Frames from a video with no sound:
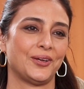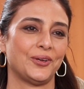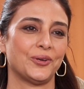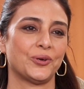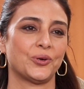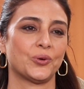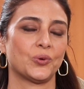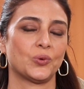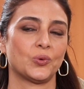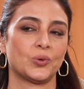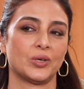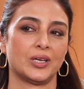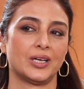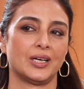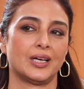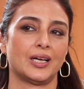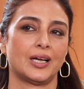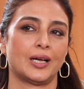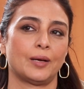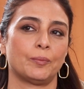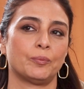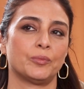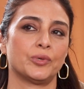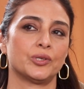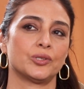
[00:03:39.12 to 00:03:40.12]
you know,
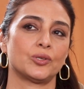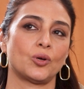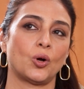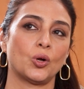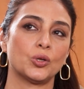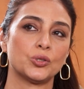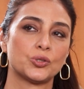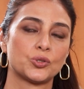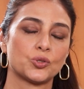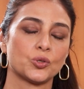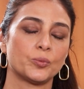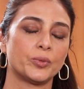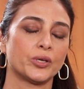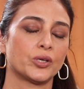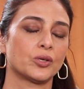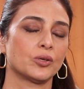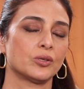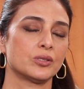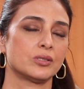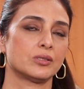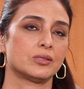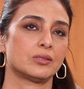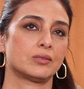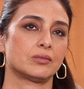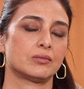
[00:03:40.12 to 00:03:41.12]
but also
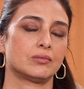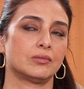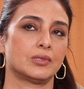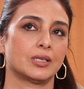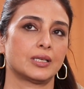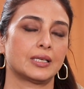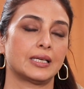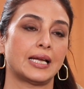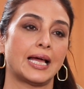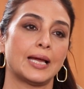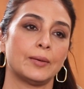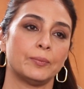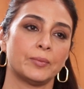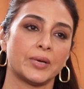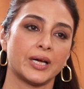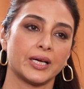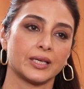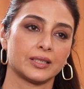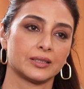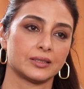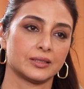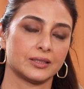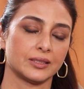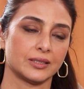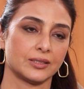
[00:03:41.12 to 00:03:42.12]
because the
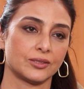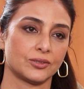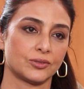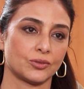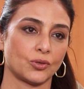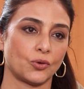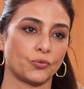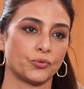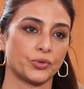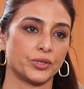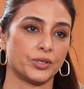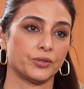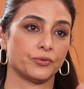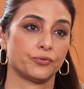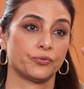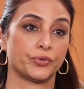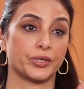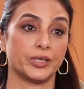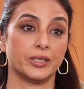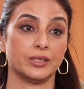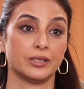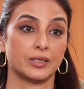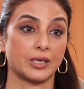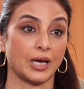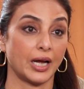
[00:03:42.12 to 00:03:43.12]
climax is of a
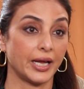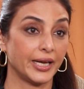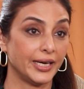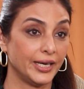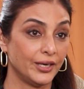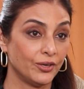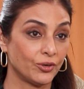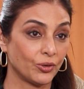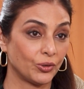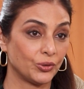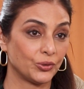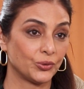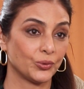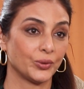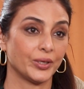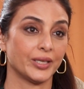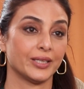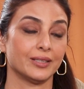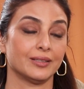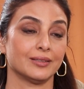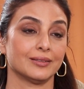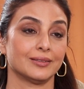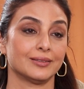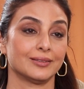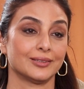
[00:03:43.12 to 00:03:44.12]
different kind
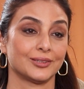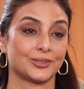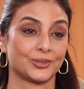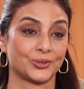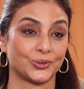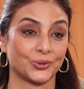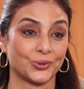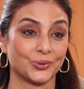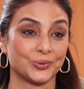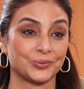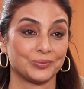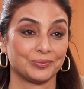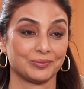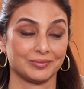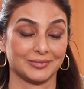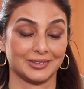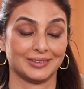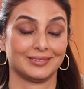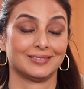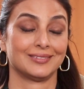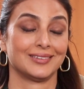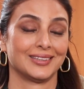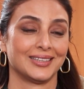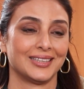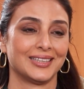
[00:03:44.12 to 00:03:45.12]
altogether. So,
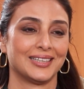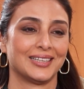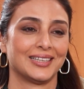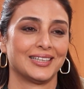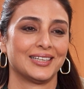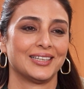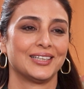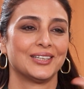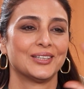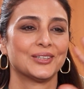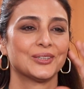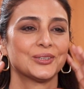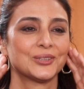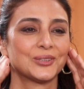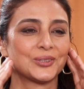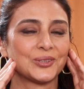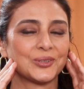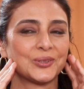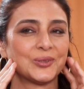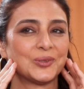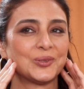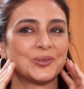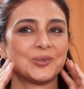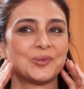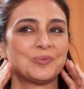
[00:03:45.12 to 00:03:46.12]
you know, so,
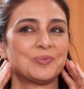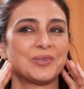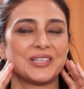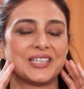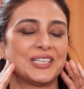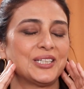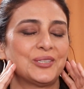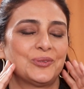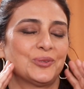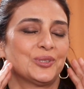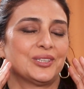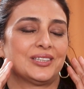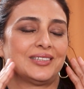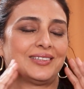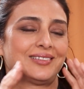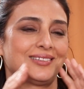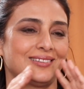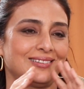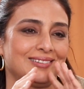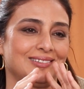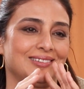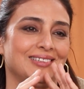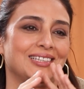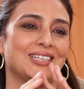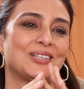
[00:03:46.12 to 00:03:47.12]
but it
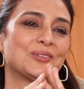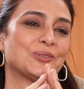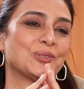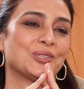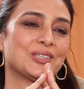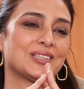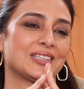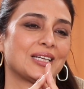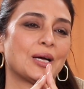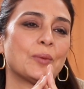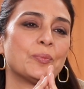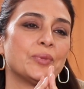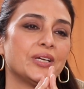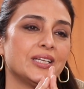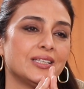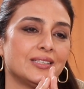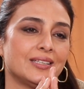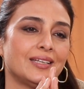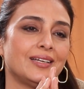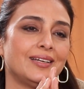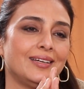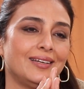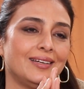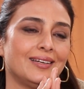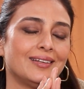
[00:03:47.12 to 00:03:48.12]
was
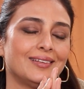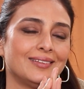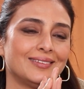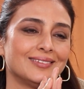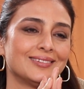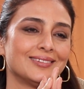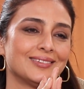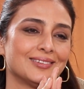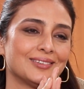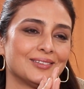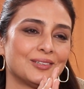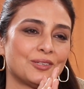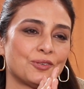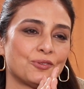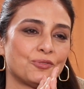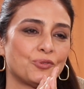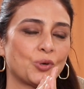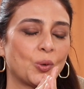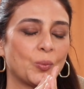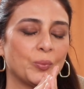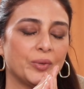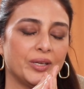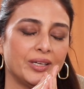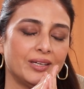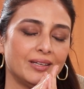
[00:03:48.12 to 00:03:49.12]
amazing
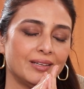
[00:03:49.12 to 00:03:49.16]
for me,